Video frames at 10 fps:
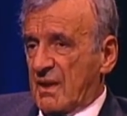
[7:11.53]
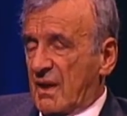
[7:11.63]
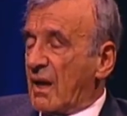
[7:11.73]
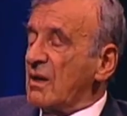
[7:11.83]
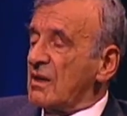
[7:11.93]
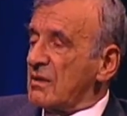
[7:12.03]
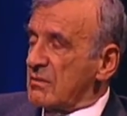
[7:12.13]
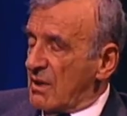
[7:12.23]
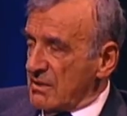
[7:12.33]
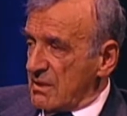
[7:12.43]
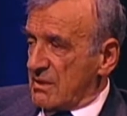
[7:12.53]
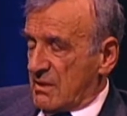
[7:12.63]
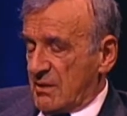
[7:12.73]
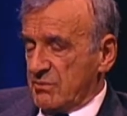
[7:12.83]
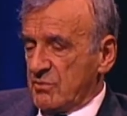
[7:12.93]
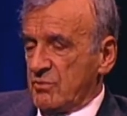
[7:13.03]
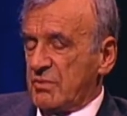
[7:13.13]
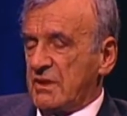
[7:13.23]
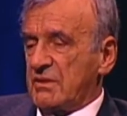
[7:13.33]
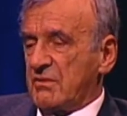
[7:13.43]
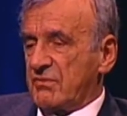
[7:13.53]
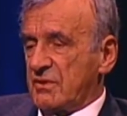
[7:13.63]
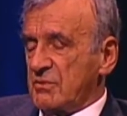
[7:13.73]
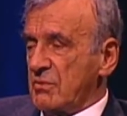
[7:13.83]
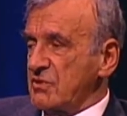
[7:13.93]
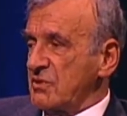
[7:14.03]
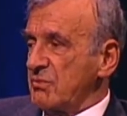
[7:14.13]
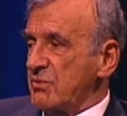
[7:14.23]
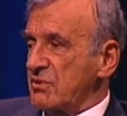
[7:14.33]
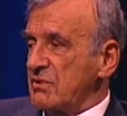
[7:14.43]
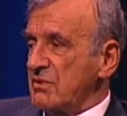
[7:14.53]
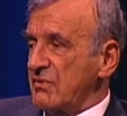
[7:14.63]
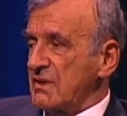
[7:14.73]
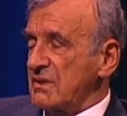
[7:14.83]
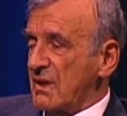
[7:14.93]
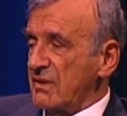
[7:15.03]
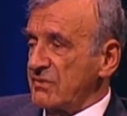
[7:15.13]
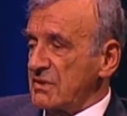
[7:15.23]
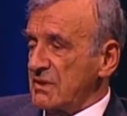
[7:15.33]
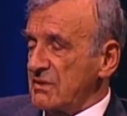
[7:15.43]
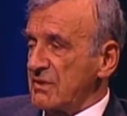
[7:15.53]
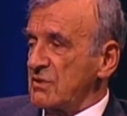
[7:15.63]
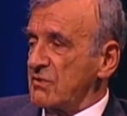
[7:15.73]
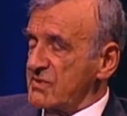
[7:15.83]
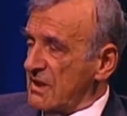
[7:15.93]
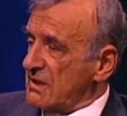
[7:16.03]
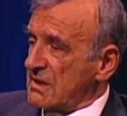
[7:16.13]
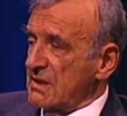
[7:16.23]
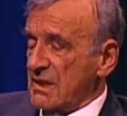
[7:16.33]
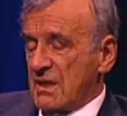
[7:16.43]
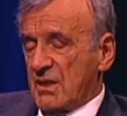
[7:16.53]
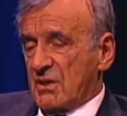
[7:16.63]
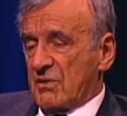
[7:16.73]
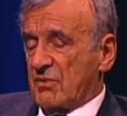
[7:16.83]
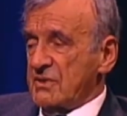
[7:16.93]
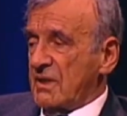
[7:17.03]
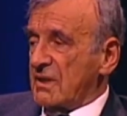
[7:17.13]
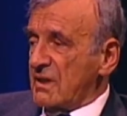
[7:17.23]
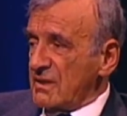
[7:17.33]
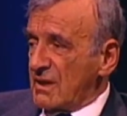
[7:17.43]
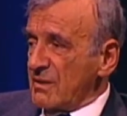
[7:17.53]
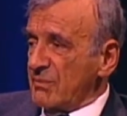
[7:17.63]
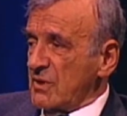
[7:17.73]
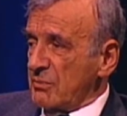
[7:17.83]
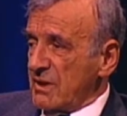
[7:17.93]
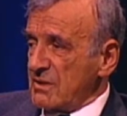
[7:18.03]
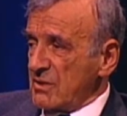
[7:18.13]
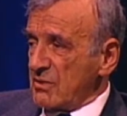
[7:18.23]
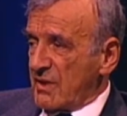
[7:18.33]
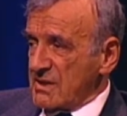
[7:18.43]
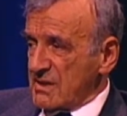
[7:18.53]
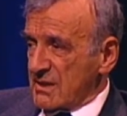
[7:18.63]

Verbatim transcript: I happen to believe that the most important event after the event of Sinai was the Akedah, the binding of Isaac.